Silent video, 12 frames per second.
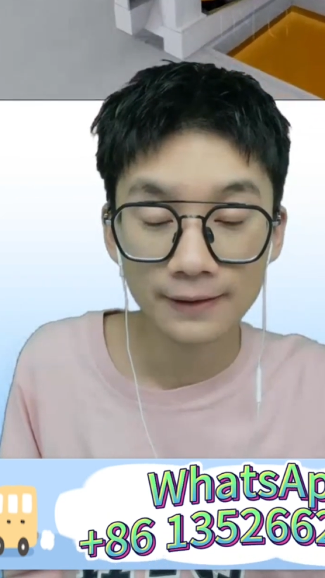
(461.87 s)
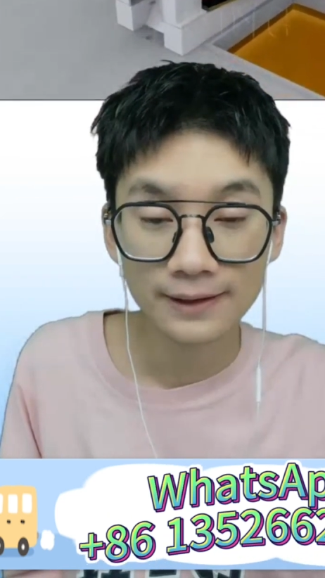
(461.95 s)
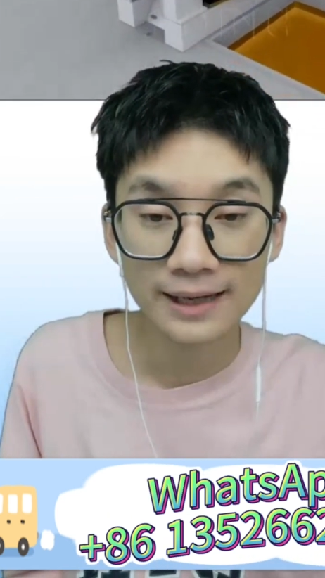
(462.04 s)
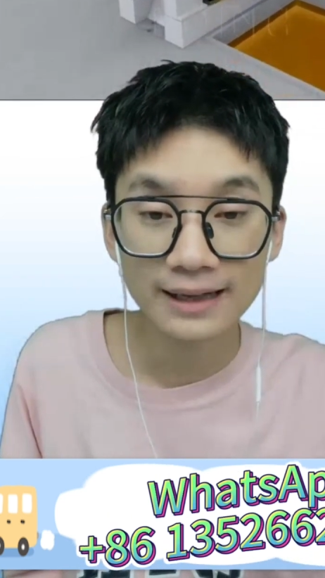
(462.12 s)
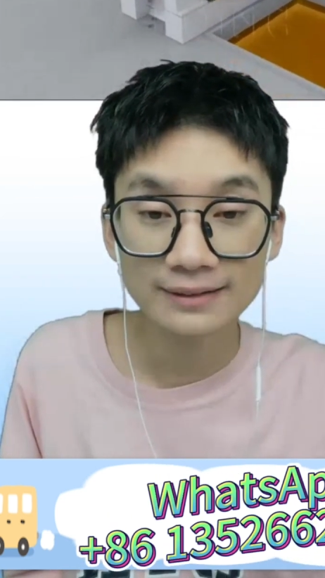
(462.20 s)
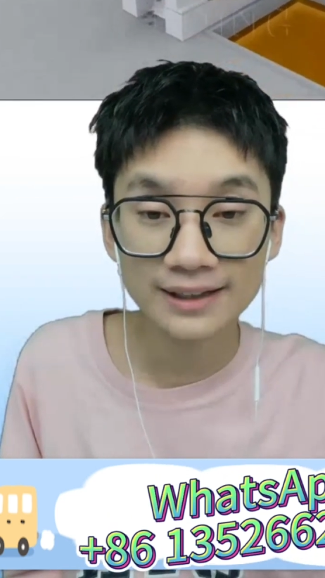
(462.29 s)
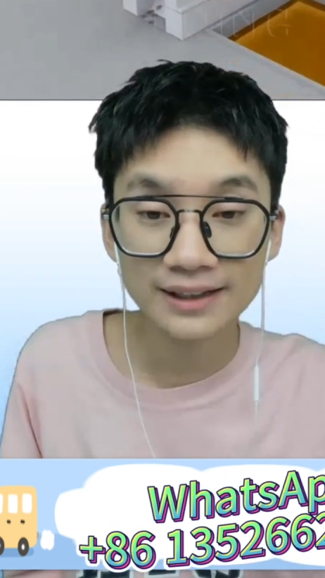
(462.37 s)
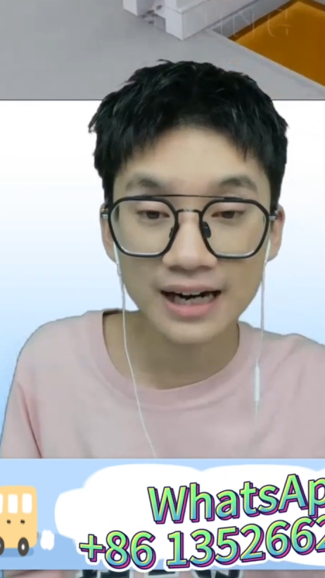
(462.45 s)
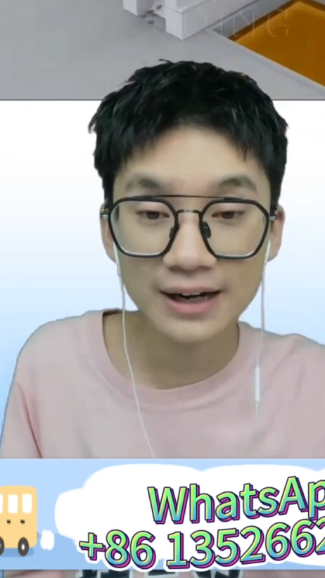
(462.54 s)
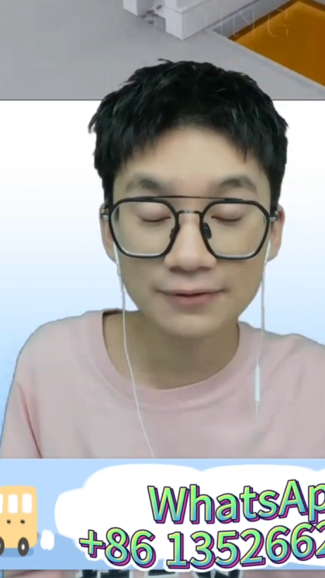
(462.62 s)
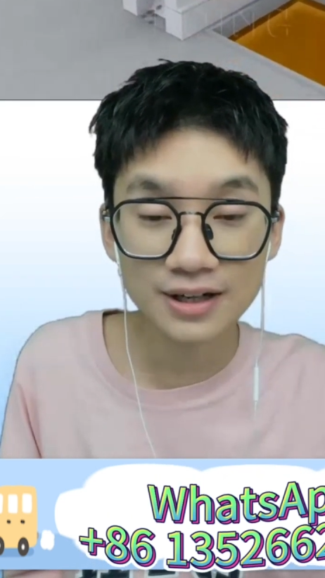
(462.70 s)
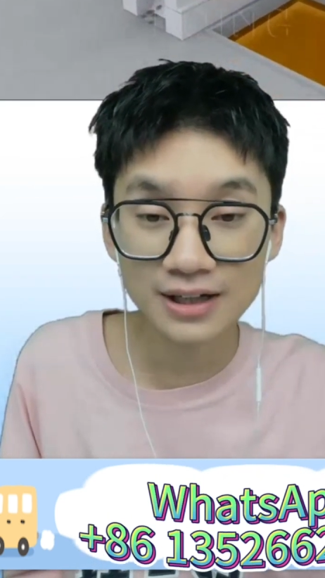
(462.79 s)
And later
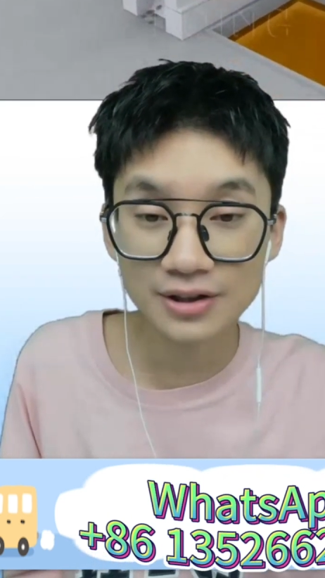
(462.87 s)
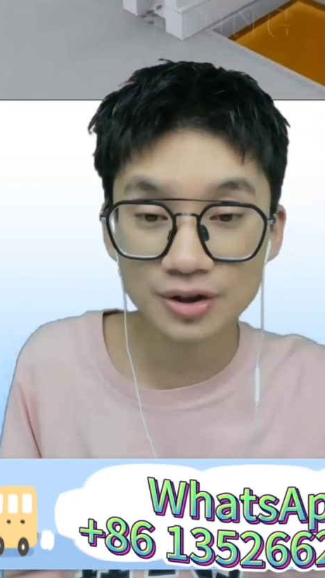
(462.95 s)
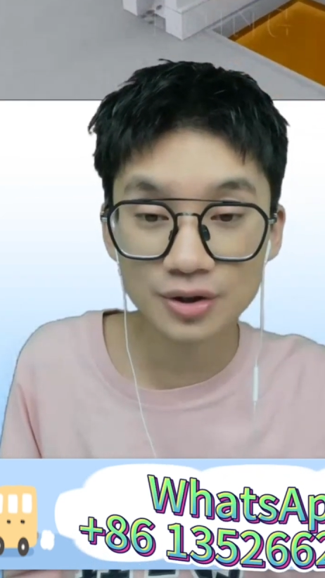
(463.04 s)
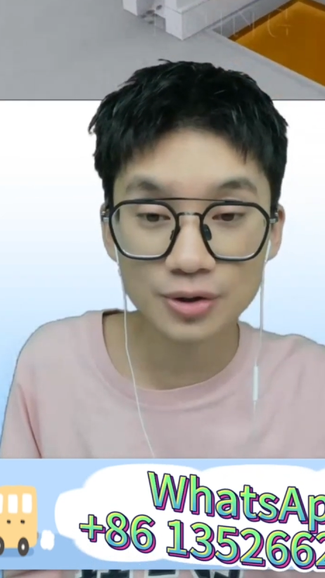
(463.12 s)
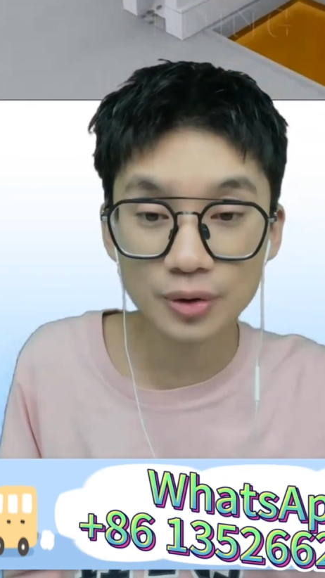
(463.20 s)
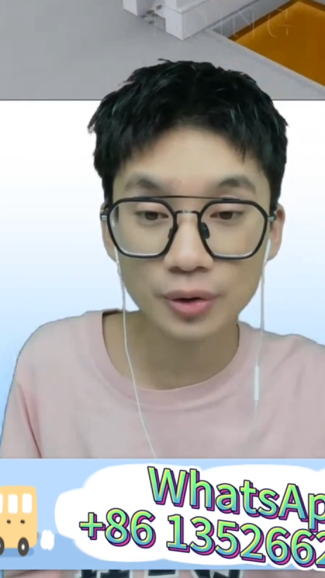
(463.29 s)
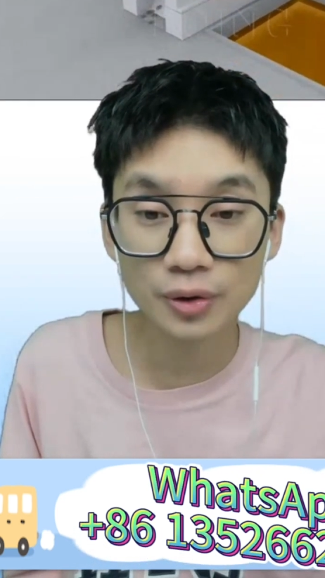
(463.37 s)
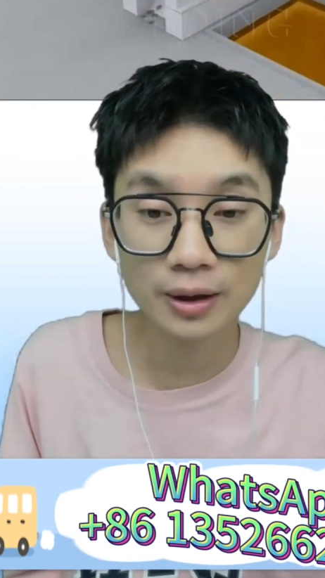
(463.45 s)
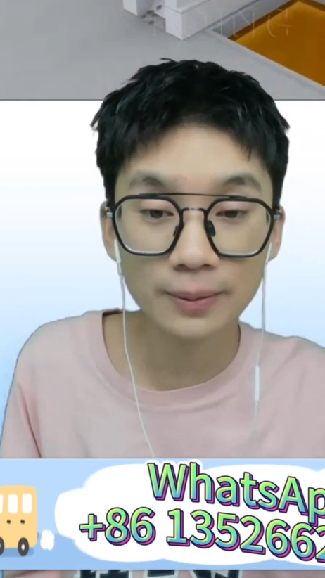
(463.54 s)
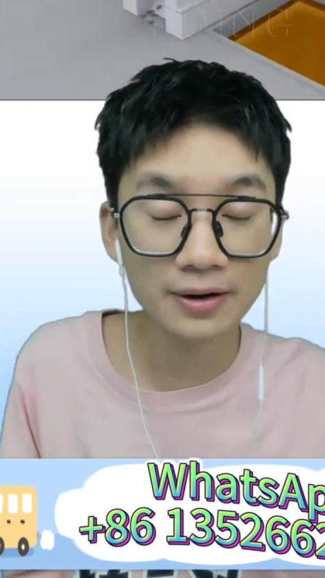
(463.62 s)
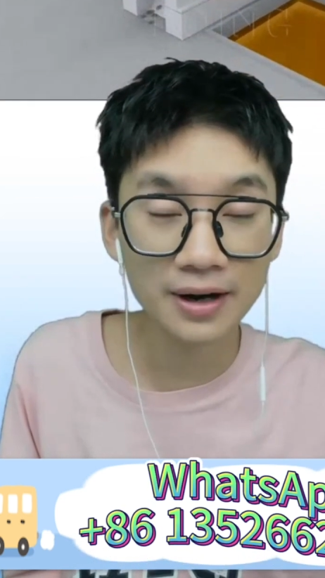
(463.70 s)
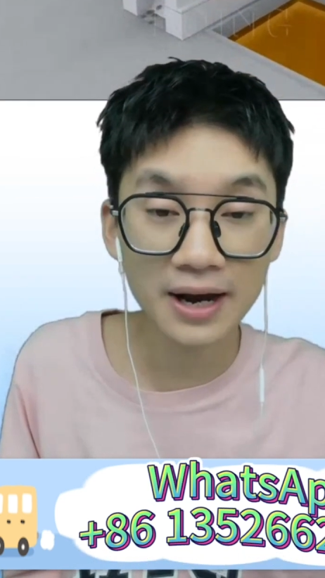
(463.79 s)
I would like to show you
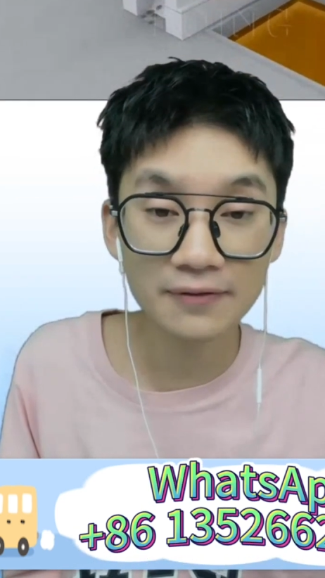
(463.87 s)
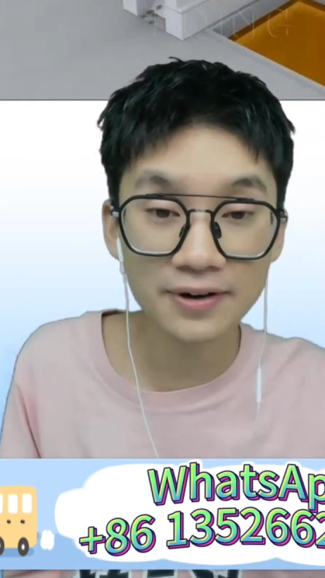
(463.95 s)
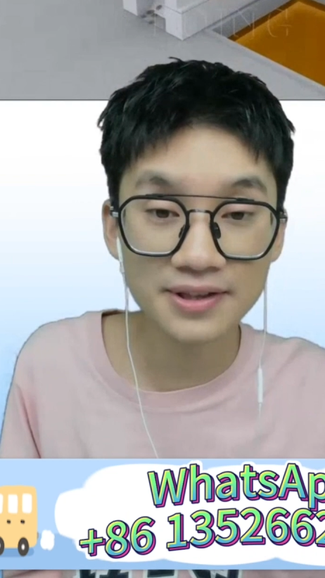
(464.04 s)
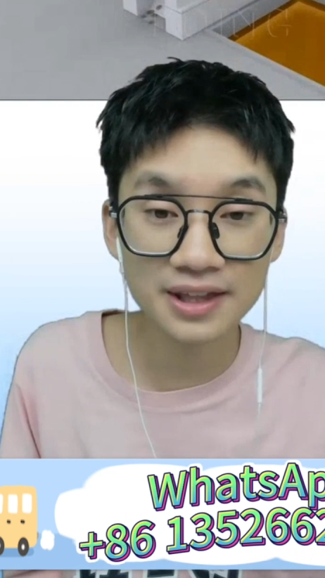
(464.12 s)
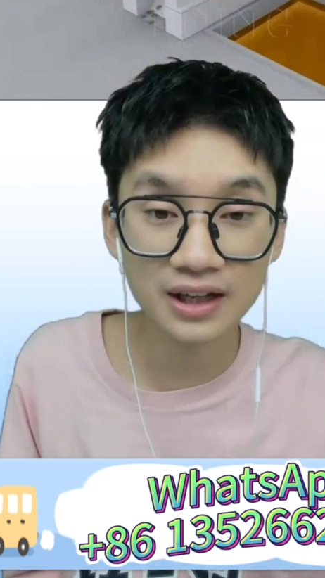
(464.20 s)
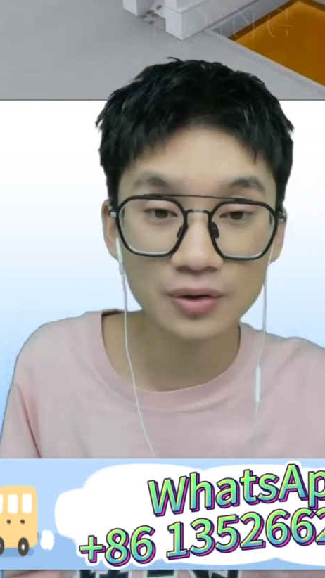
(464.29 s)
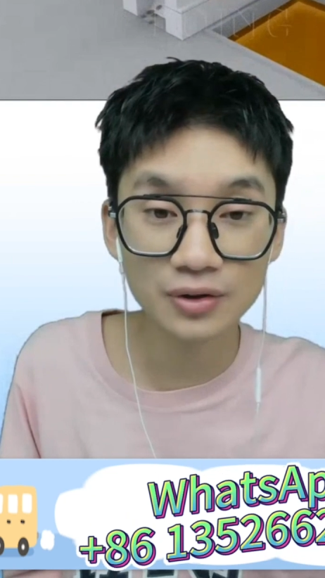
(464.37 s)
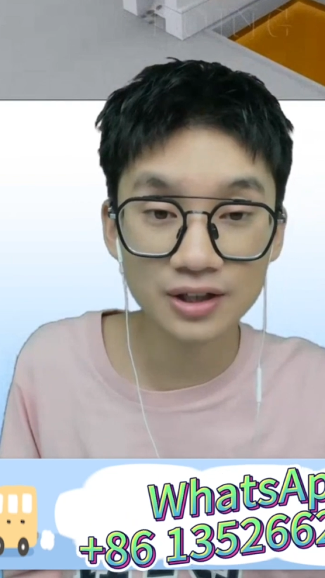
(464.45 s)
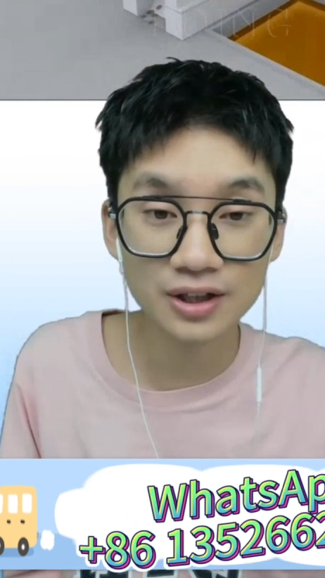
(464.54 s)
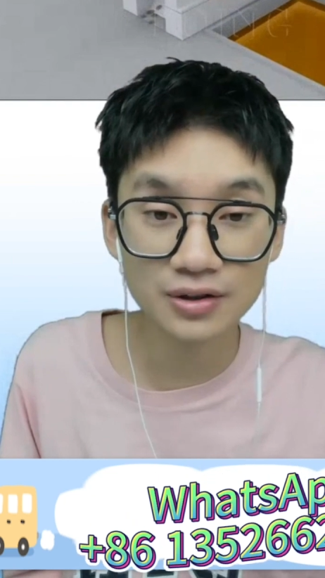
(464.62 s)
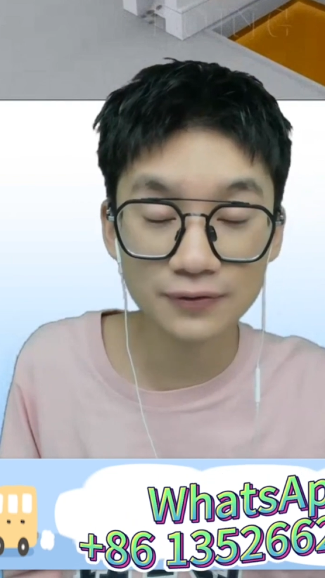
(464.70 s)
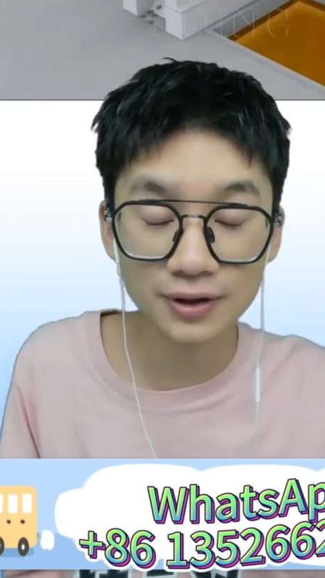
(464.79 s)
about every single
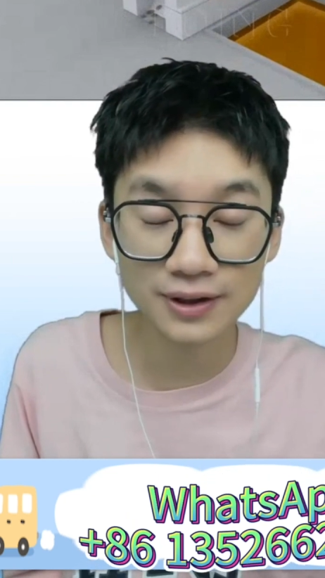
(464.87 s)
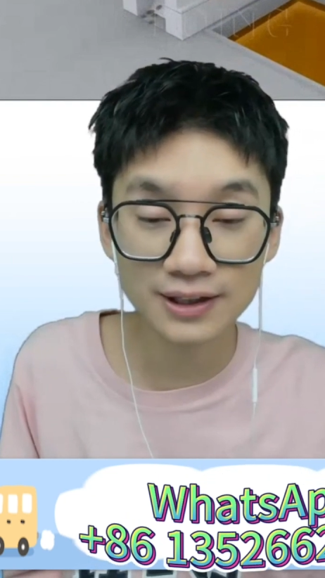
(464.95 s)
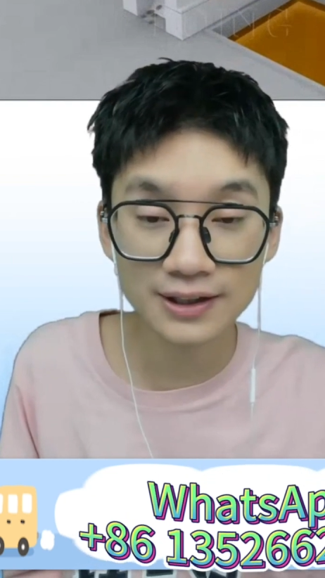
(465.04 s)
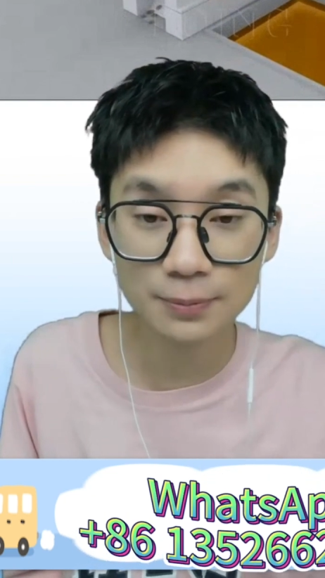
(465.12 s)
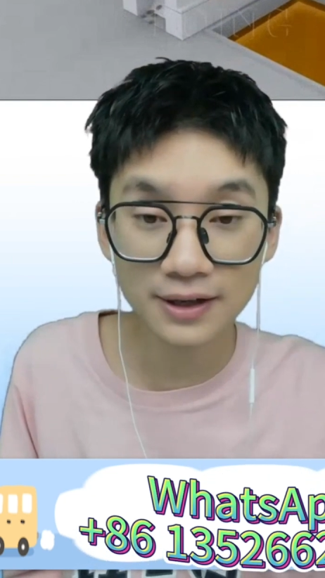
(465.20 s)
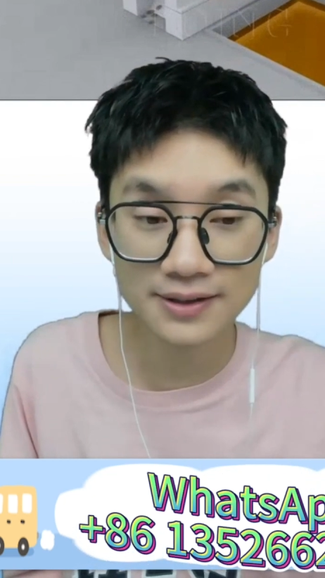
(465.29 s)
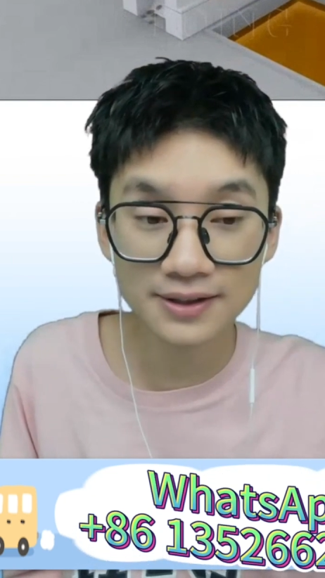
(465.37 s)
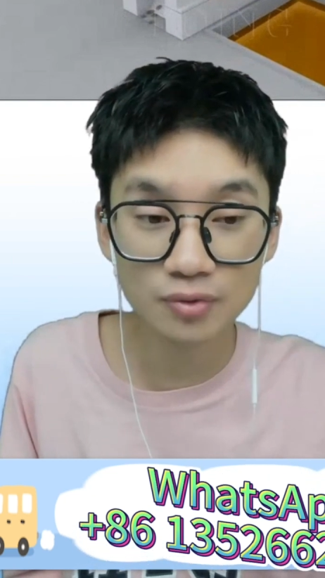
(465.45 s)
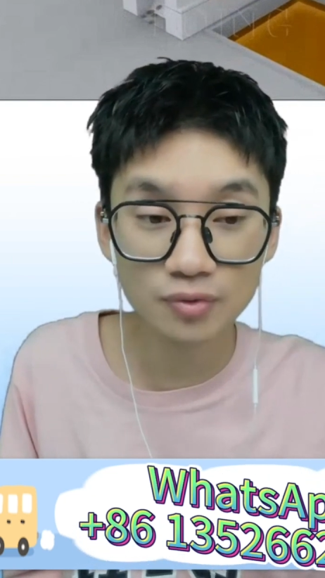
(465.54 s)
details for this presser,